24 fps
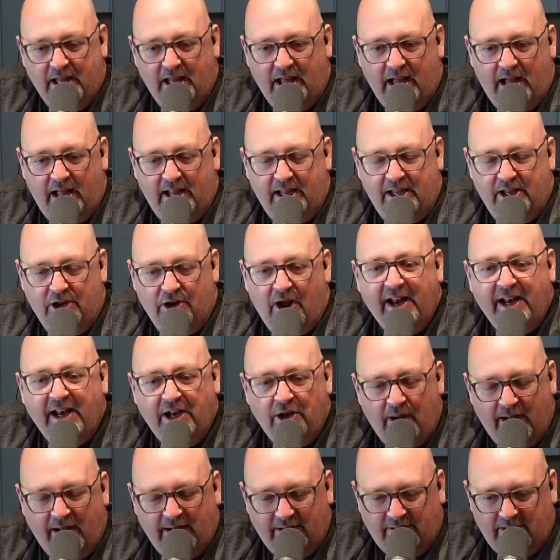I didn't
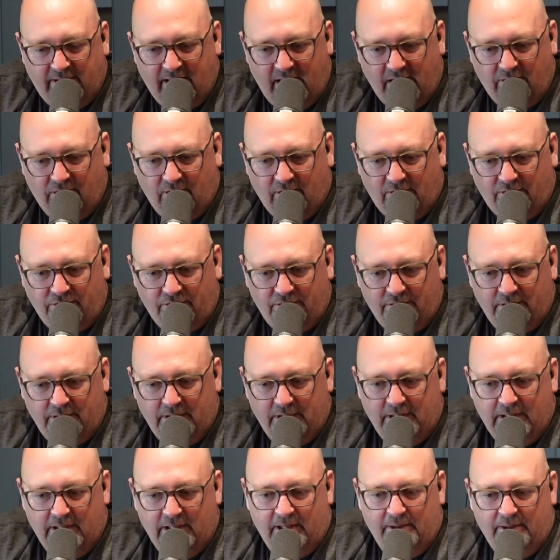know how to take this
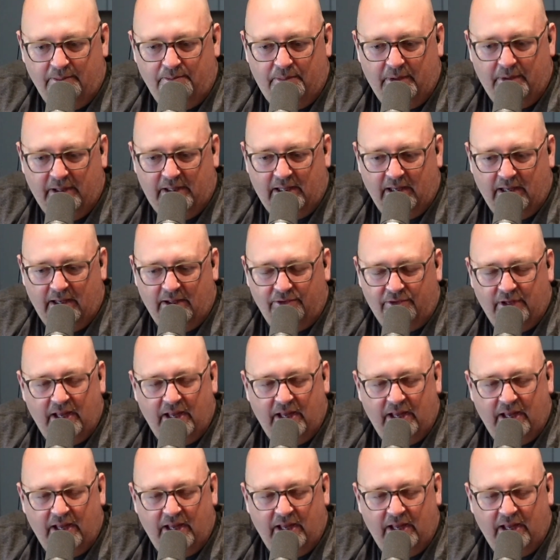because,